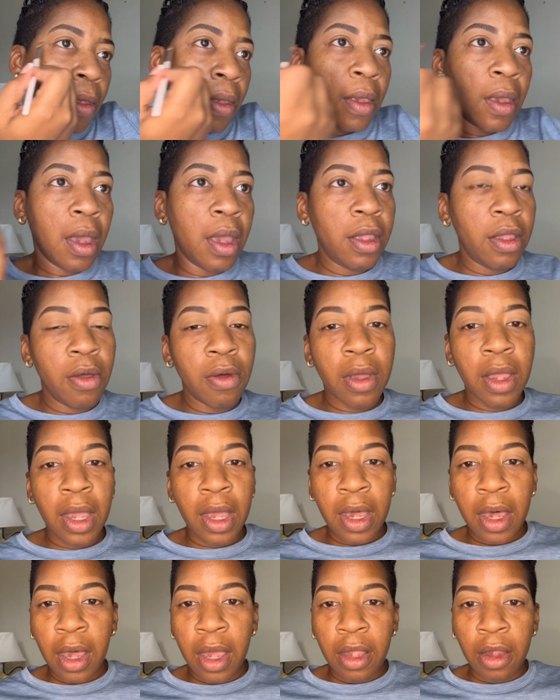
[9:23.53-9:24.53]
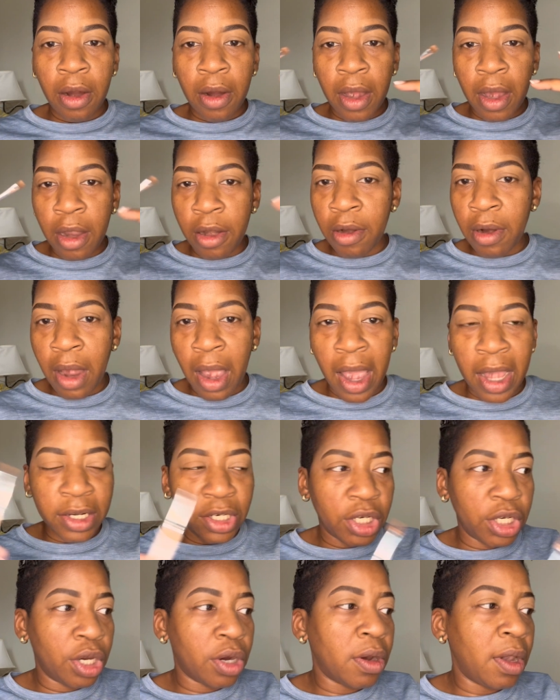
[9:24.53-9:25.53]
And you can cut your under eye
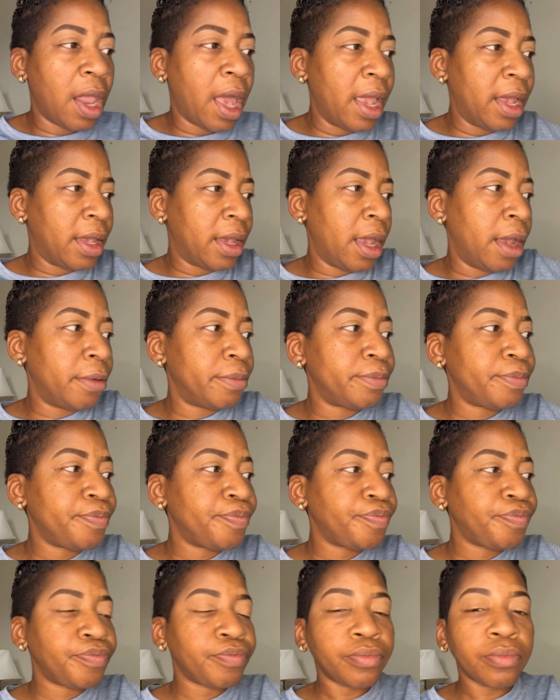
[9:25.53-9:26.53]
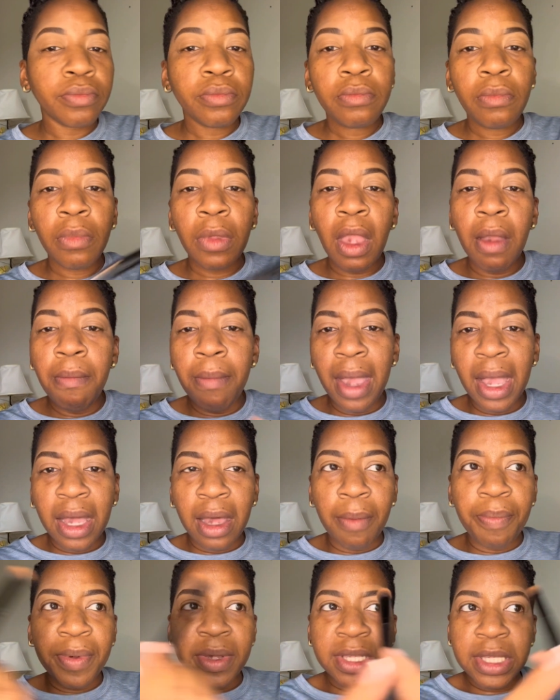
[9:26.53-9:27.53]
to your liking.
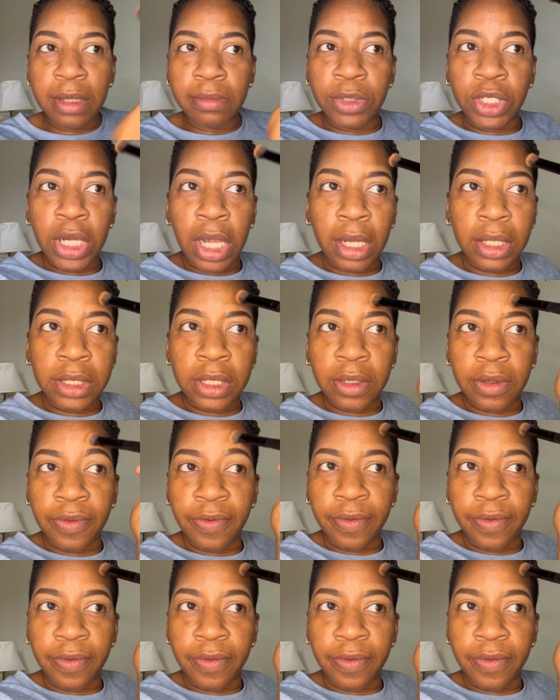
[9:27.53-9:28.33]
Makeup is subjective.